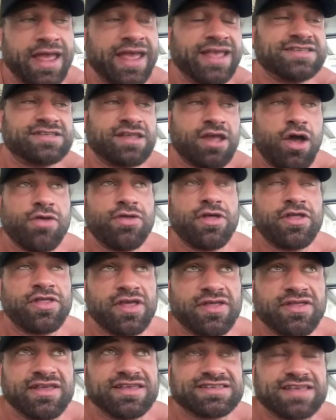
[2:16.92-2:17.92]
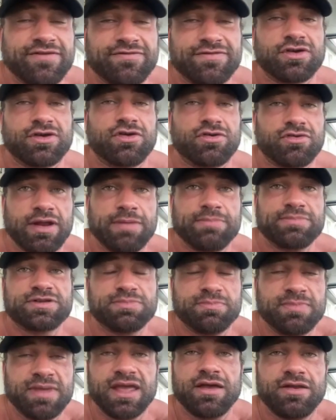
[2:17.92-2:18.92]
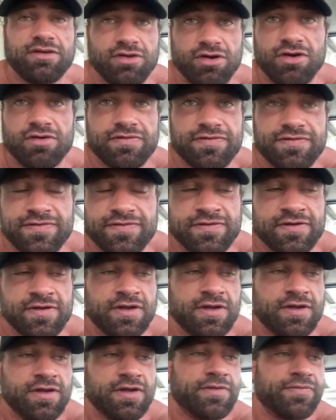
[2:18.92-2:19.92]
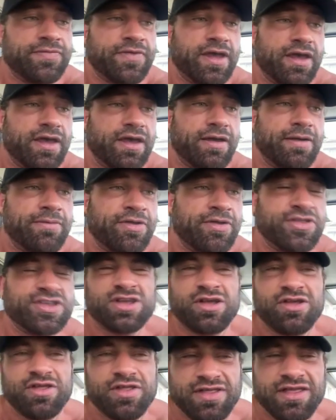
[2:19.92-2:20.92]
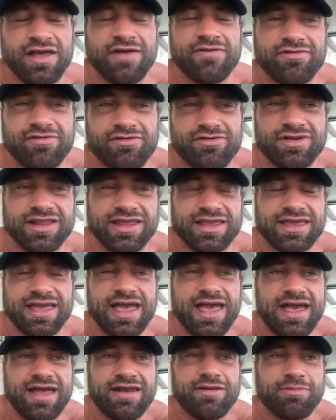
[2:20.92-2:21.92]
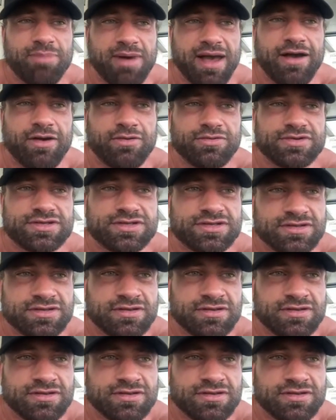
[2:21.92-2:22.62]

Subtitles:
it's the only thing that's ever gripped me enough. And it's the only thing I've ever really cared about,